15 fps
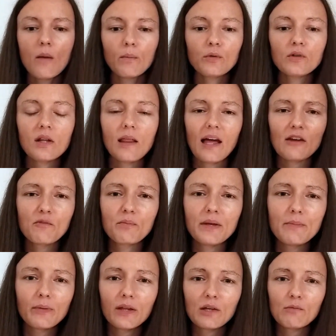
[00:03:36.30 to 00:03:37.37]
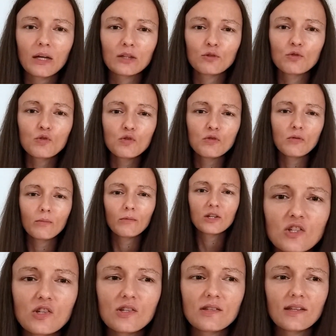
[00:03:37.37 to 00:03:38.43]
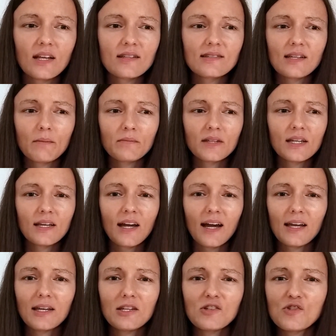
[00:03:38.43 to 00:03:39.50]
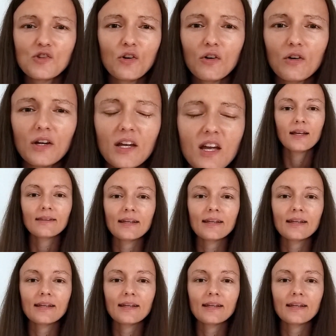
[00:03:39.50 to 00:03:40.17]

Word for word: put a lot of people in one room, which is not something I enjoy,